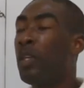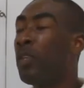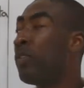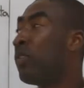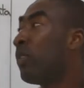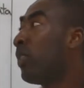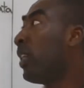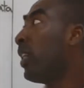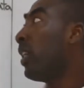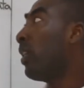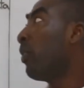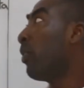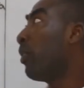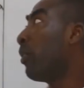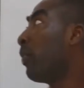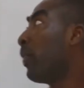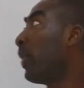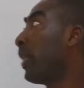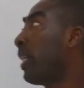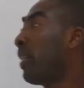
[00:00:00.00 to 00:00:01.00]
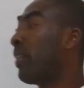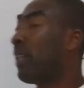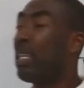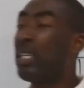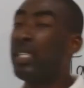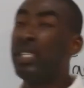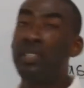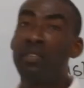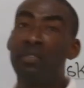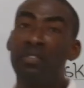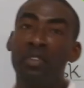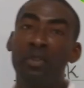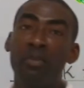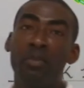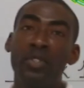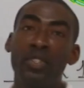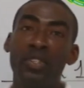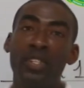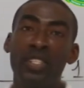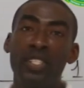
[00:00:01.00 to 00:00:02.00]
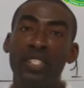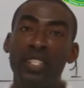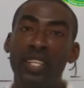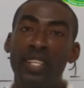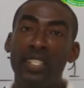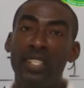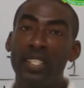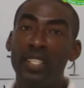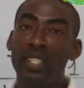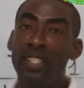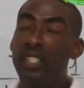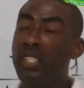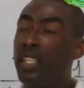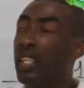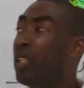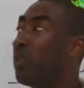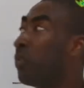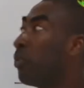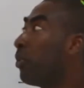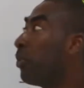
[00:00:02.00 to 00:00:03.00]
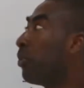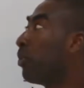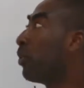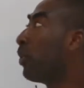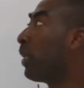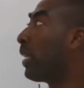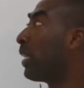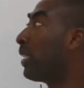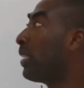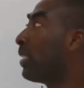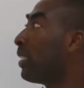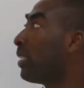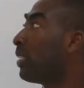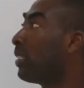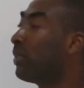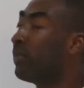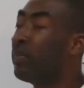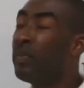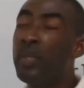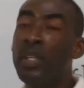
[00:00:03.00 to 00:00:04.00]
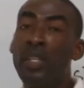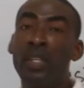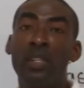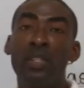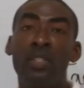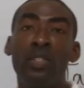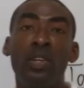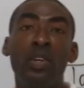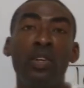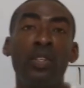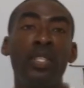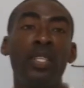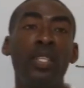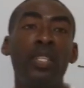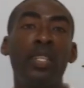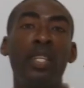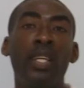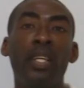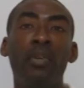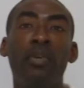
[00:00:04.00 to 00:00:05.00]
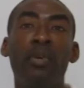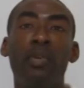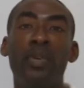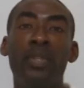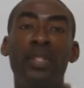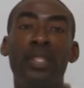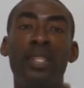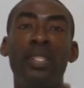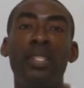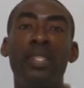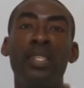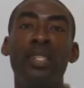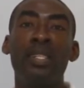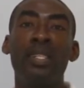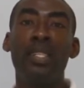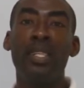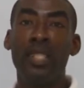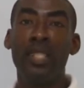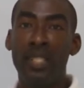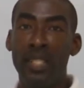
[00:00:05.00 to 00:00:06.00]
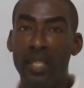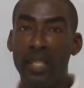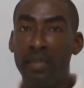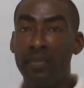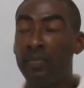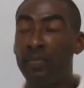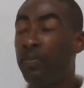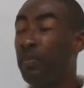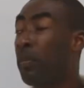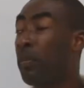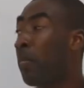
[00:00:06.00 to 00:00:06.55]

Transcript: Today we will pick our lesson from Unit 13 and we will handle sorting and representing data.